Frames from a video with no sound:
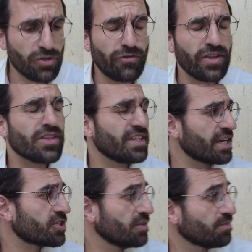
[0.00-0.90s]
feel the
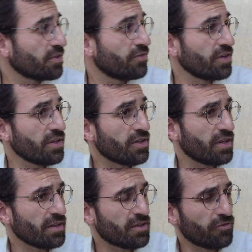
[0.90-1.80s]
connection, to
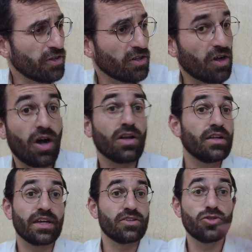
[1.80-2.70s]
feel all
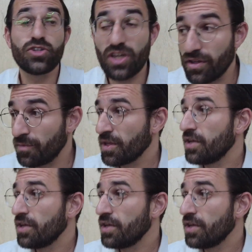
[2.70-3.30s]
connected to each other,